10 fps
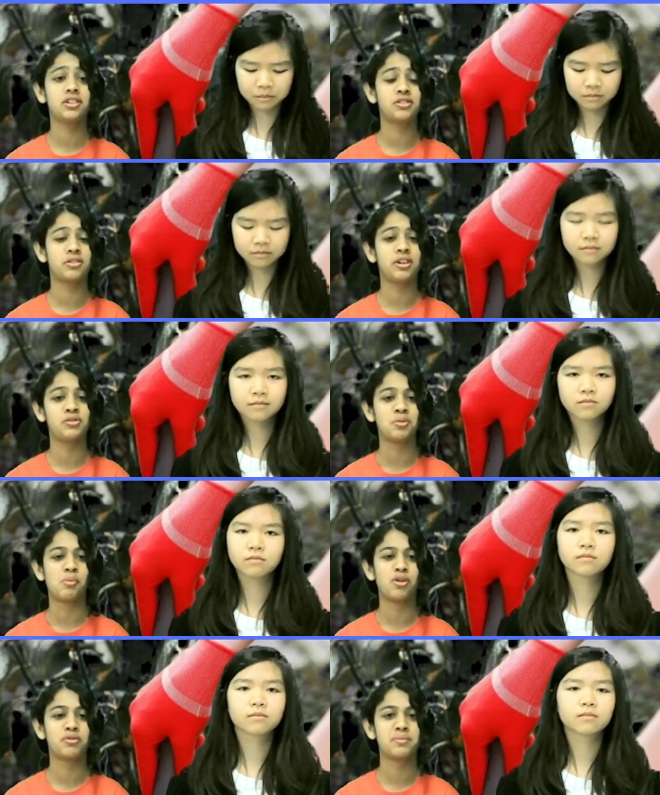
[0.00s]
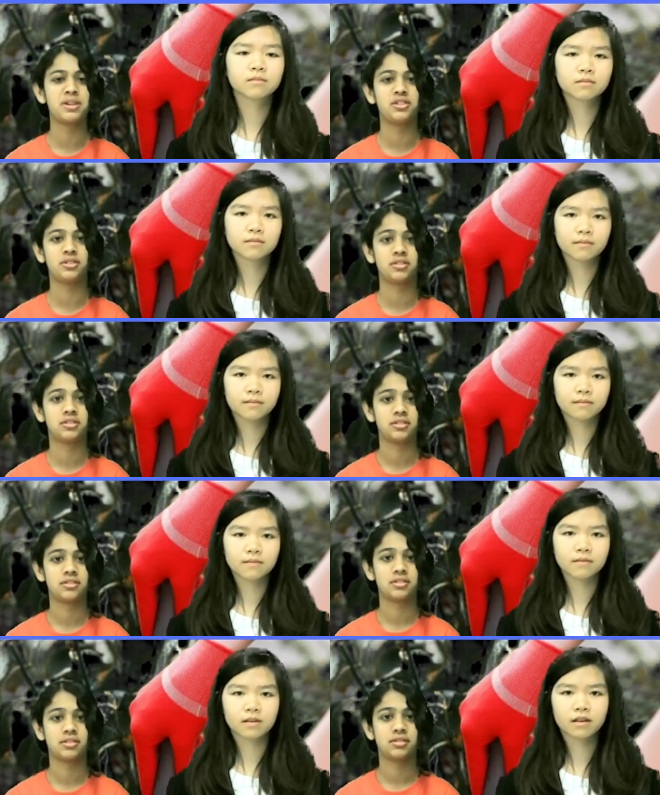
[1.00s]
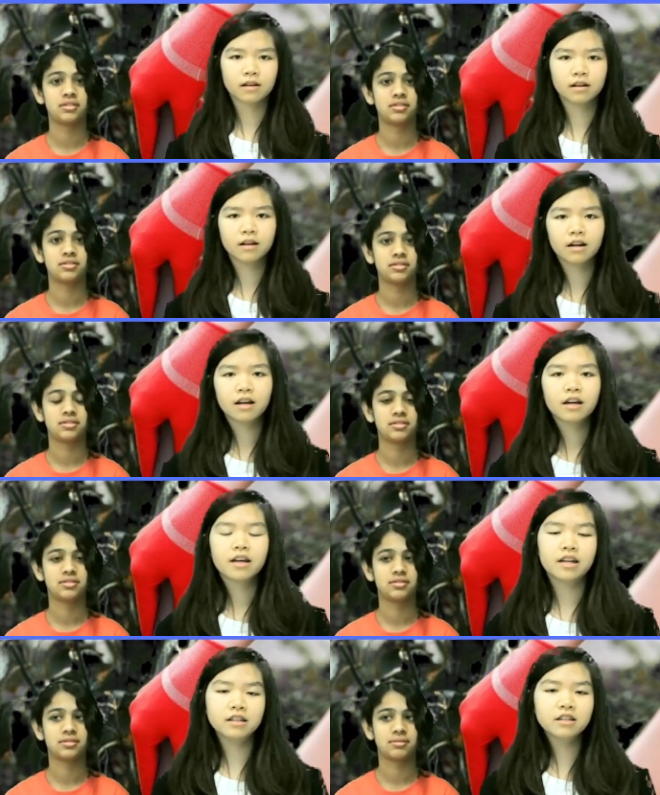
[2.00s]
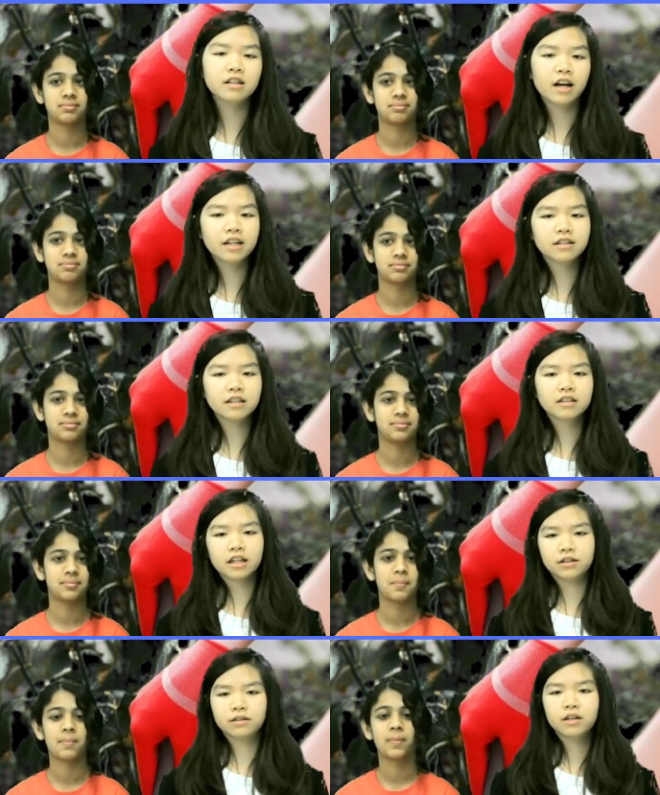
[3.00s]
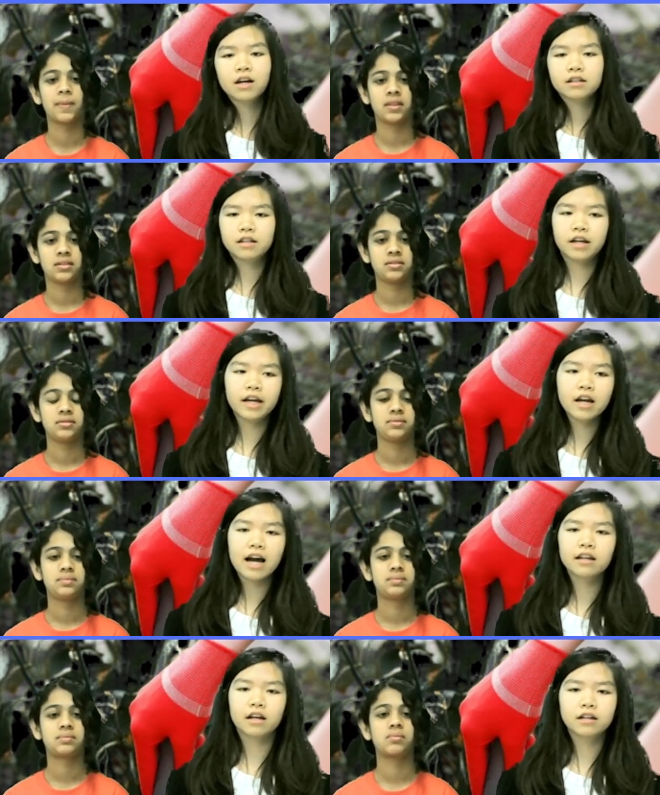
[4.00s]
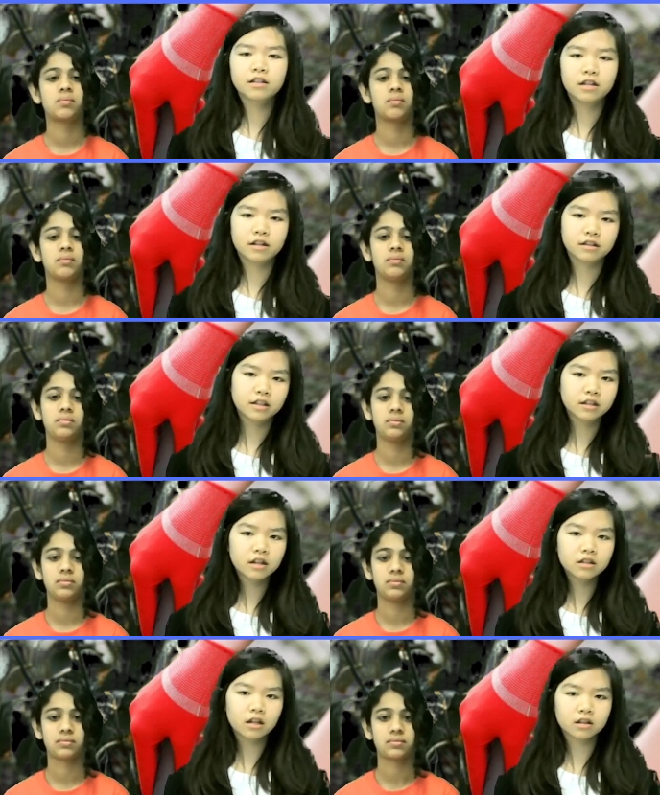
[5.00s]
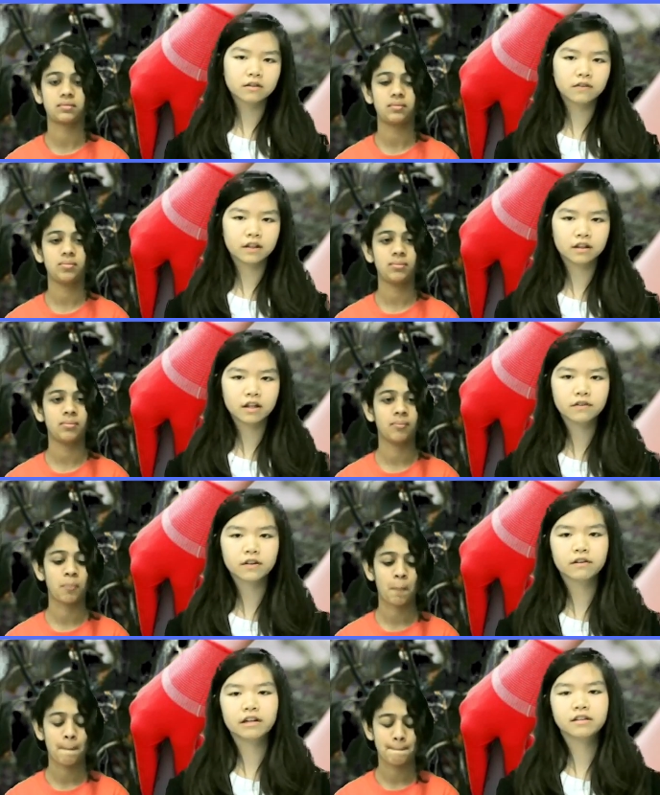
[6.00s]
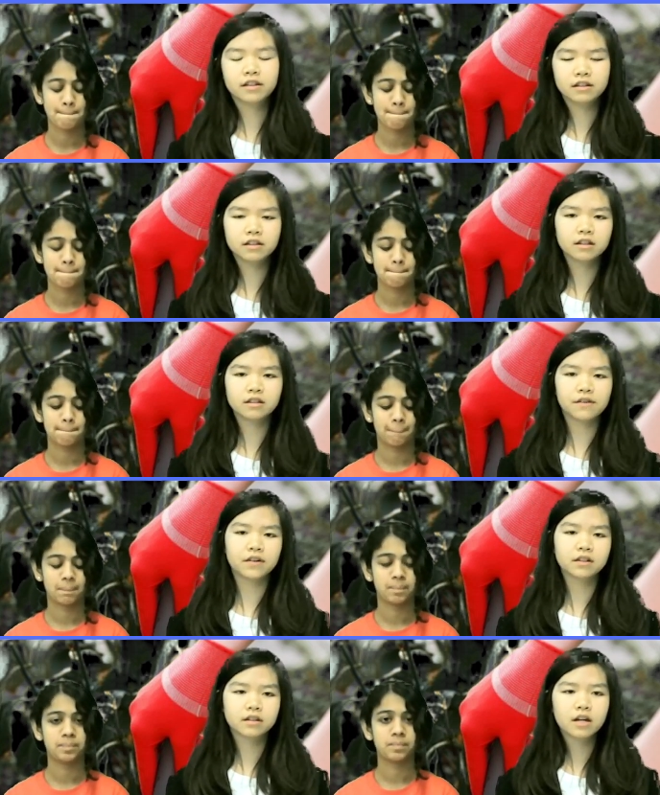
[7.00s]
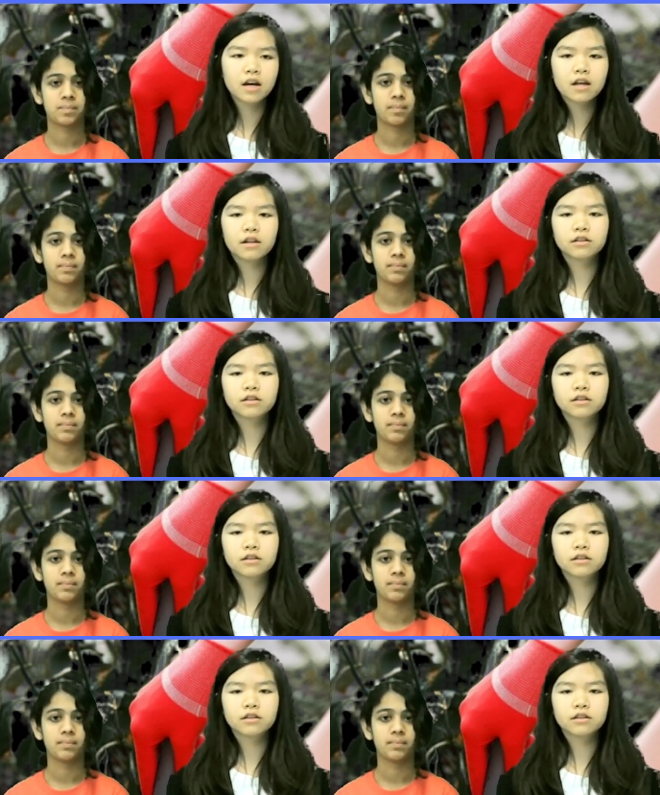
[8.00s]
Speaker 1: the slides for more information.
Speaker 2: Here's the Lions Den schedule. Today at lunch, there's Lisgar Soccer Fun League for grades 6s and 7s. There's